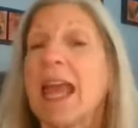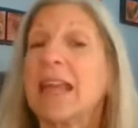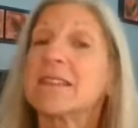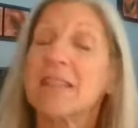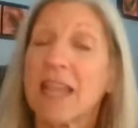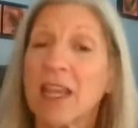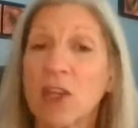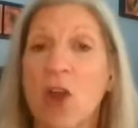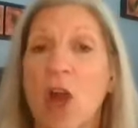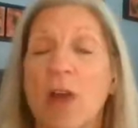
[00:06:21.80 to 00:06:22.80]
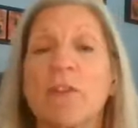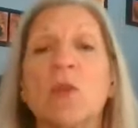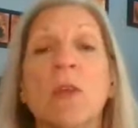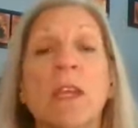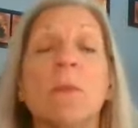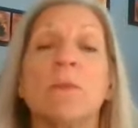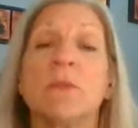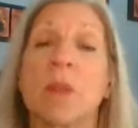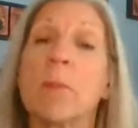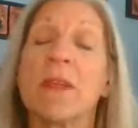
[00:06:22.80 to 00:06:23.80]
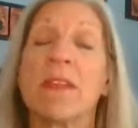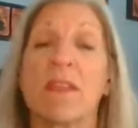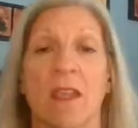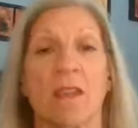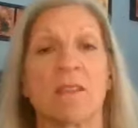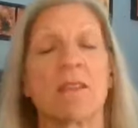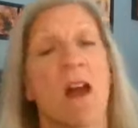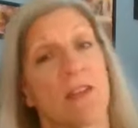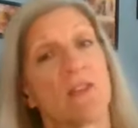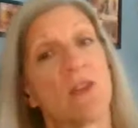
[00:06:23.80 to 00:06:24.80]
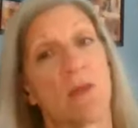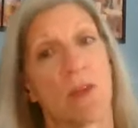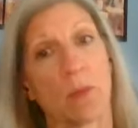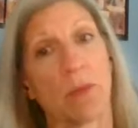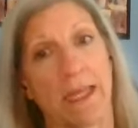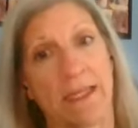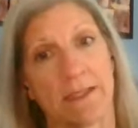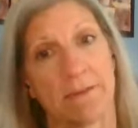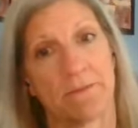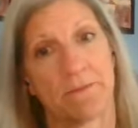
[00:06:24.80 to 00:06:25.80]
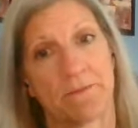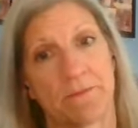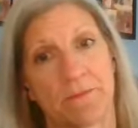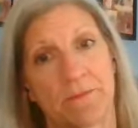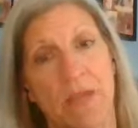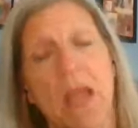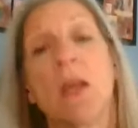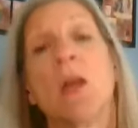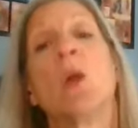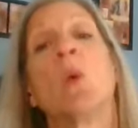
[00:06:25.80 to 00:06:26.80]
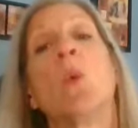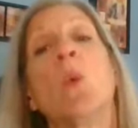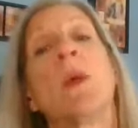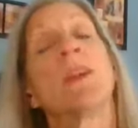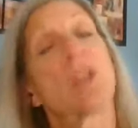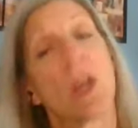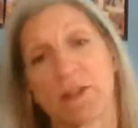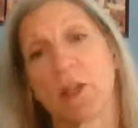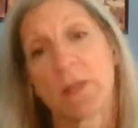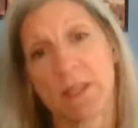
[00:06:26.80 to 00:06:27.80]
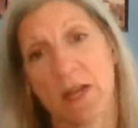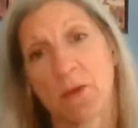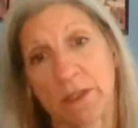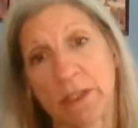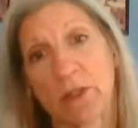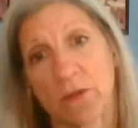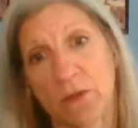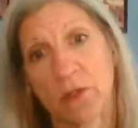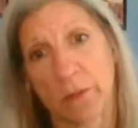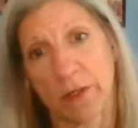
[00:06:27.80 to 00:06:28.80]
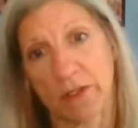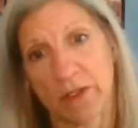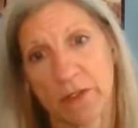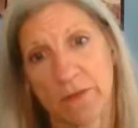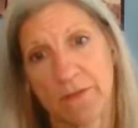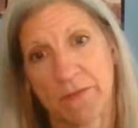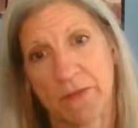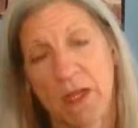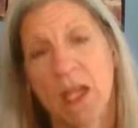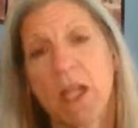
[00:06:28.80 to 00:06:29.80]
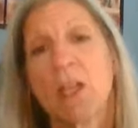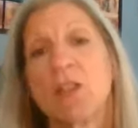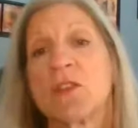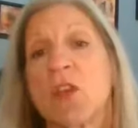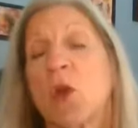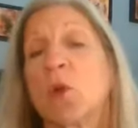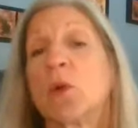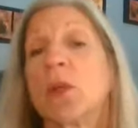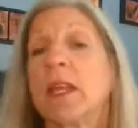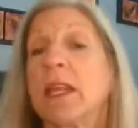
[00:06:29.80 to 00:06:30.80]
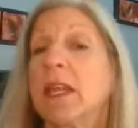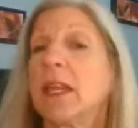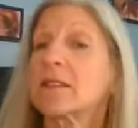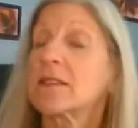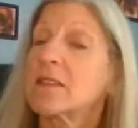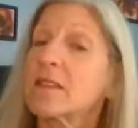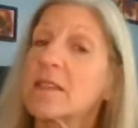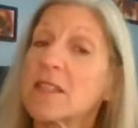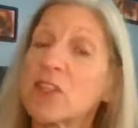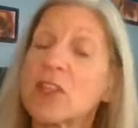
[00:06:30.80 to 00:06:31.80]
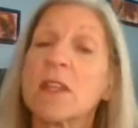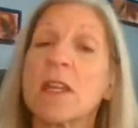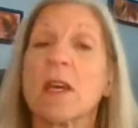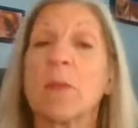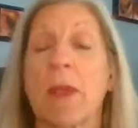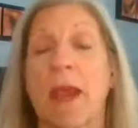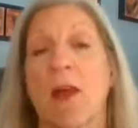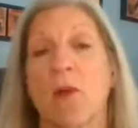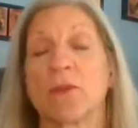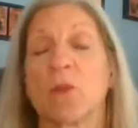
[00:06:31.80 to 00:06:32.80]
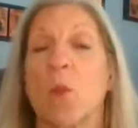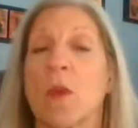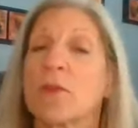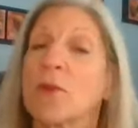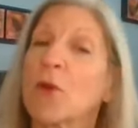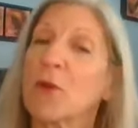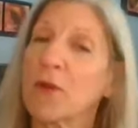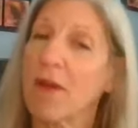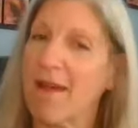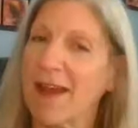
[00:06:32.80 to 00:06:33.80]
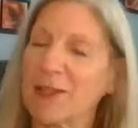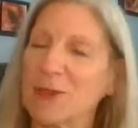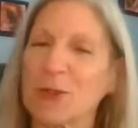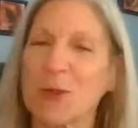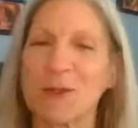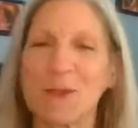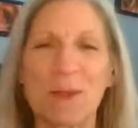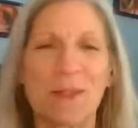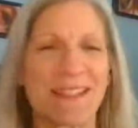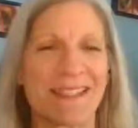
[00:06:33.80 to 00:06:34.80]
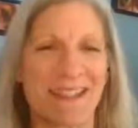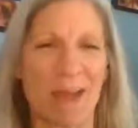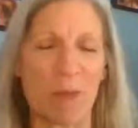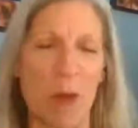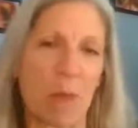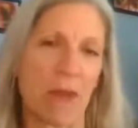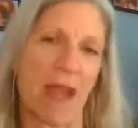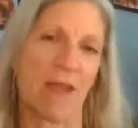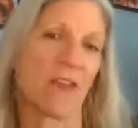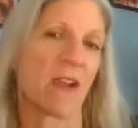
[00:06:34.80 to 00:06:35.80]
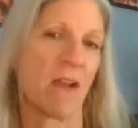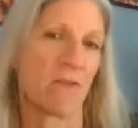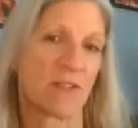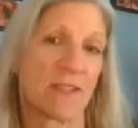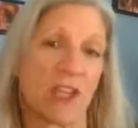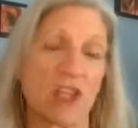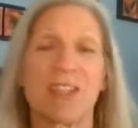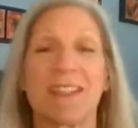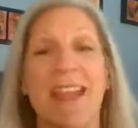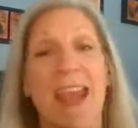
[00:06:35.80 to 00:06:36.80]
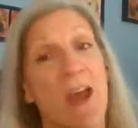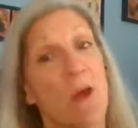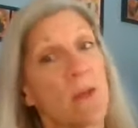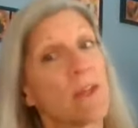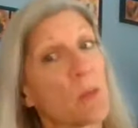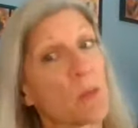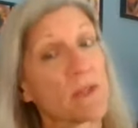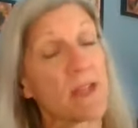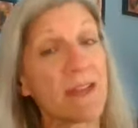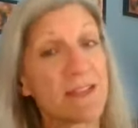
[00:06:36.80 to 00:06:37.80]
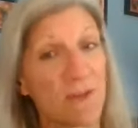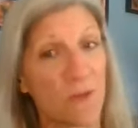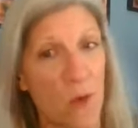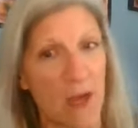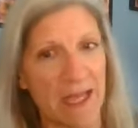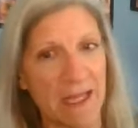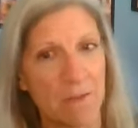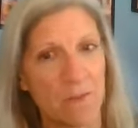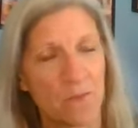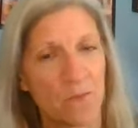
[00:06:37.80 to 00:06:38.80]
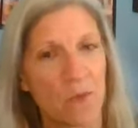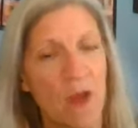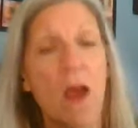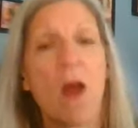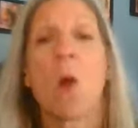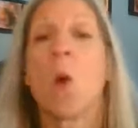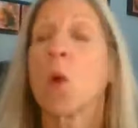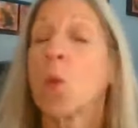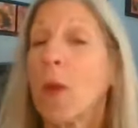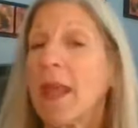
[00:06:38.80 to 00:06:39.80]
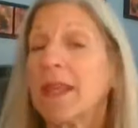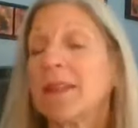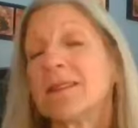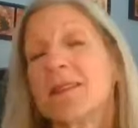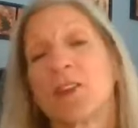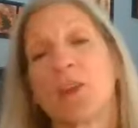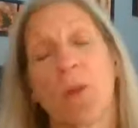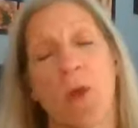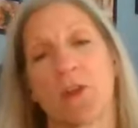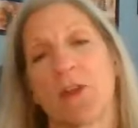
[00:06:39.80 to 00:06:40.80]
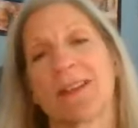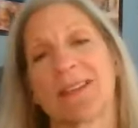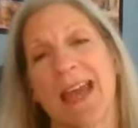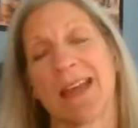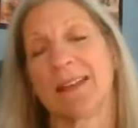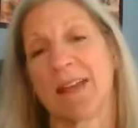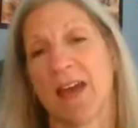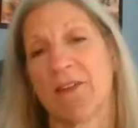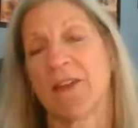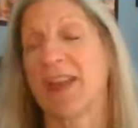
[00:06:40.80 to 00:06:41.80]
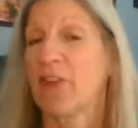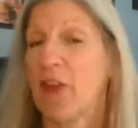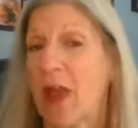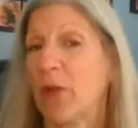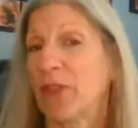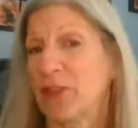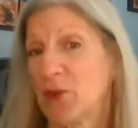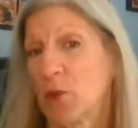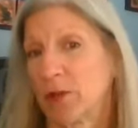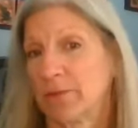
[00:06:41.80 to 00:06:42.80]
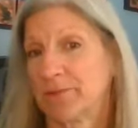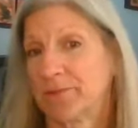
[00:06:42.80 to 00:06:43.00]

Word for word: and second off you keep dumping things onto their plate which also is not really good for your marriage so it's a decision about whether or not you're going to step up and have the conversation now in a productive way or wait until your partner has had enough and they're out the door.